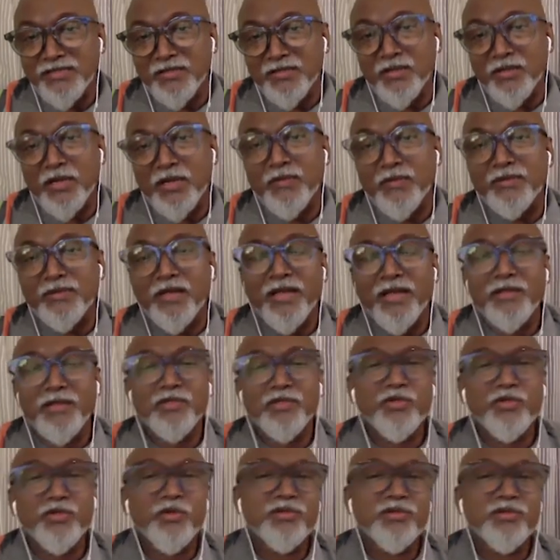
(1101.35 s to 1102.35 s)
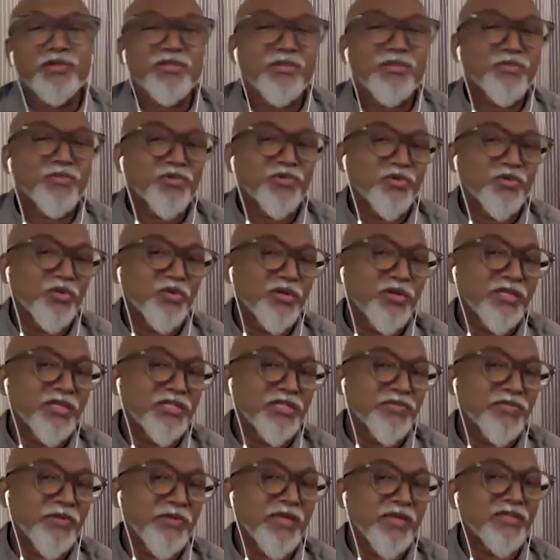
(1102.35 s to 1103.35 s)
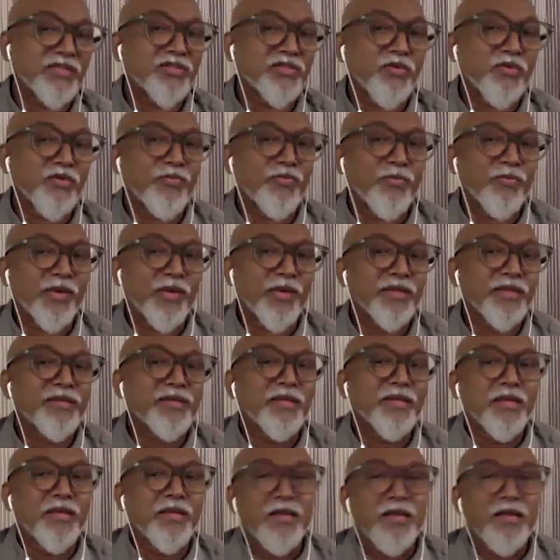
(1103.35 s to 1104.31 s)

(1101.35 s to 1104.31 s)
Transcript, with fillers: You know, I, I took some students, friends of mine,